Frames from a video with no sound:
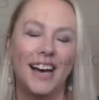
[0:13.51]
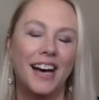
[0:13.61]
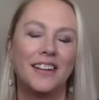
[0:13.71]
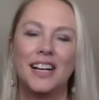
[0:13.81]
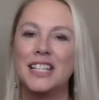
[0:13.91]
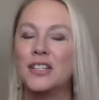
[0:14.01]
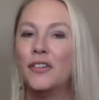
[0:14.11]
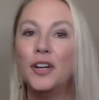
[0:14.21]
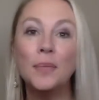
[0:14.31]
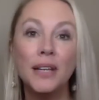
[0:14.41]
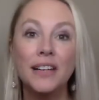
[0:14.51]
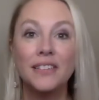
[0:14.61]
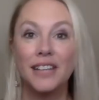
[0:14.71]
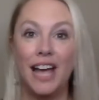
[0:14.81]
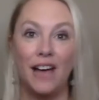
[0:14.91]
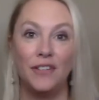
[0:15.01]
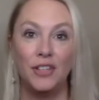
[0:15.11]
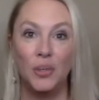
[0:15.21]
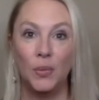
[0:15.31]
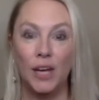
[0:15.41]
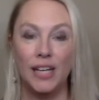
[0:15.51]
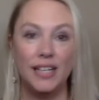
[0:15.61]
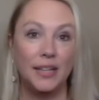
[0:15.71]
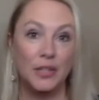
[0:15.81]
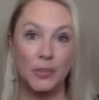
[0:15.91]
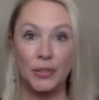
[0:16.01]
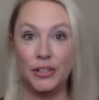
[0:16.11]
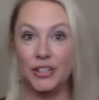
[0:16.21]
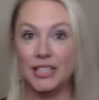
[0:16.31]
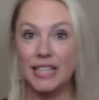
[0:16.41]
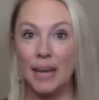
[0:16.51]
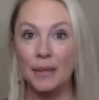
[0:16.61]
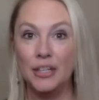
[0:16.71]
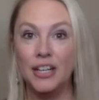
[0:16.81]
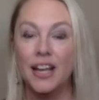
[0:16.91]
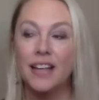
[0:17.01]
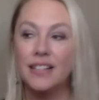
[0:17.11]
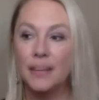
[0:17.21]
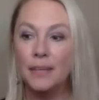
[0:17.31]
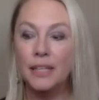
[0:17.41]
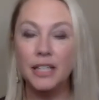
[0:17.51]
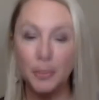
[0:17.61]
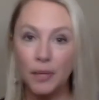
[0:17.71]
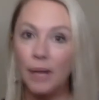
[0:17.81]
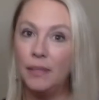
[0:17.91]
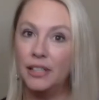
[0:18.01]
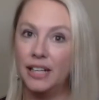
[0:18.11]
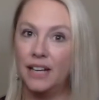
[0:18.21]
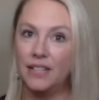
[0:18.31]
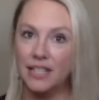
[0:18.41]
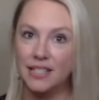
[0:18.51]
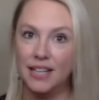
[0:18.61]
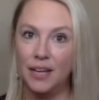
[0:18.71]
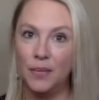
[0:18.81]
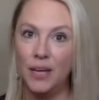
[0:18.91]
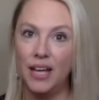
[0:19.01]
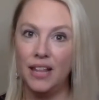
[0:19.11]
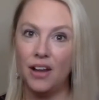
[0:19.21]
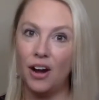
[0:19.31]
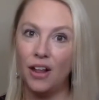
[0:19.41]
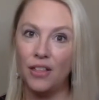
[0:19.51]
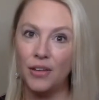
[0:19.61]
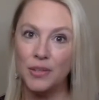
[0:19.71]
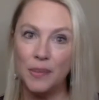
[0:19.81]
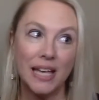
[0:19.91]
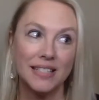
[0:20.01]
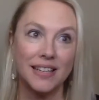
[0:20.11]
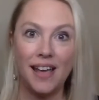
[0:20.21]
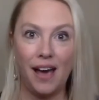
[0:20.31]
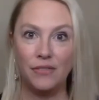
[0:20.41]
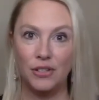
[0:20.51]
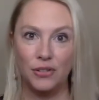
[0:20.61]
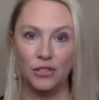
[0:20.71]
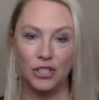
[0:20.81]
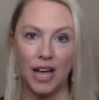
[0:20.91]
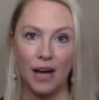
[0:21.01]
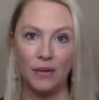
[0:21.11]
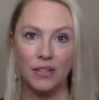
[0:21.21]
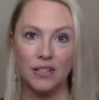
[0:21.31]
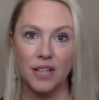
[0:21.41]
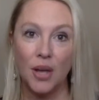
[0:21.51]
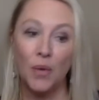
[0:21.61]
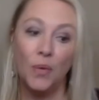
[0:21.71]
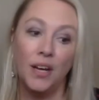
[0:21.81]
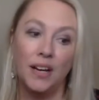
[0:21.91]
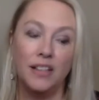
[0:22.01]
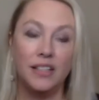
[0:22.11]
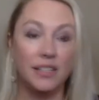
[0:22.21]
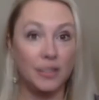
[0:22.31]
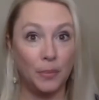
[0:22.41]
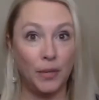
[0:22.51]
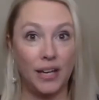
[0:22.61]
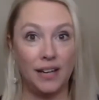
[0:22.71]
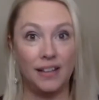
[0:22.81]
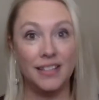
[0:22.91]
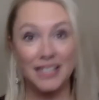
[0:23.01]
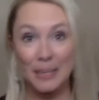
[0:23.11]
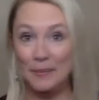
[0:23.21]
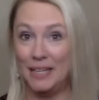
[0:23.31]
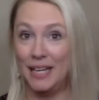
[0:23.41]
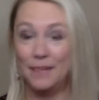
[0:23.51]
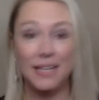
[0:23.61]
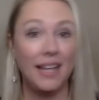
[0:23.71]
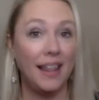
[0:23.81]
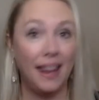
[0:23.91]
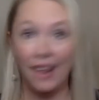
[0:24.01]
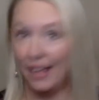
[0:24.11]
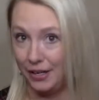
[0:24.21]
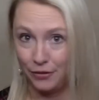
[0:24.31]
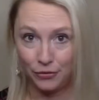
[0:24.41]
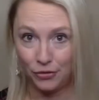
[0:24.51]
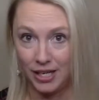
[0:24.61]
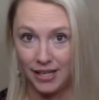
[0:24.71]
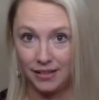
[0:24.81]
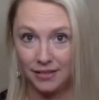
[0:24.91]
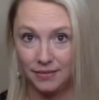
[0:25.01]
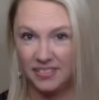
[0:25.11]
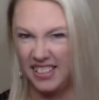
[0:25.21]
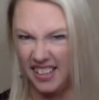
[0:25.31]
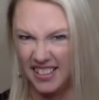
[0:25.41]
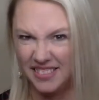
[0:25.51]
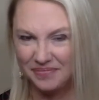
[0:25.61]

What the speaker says: All right, so if you're planning on having your wedding in the spring or the summer, something you're probably going to have to contend with are those pesky afternoon showers where you get some rain and sometimes a lot of rain. Yuck.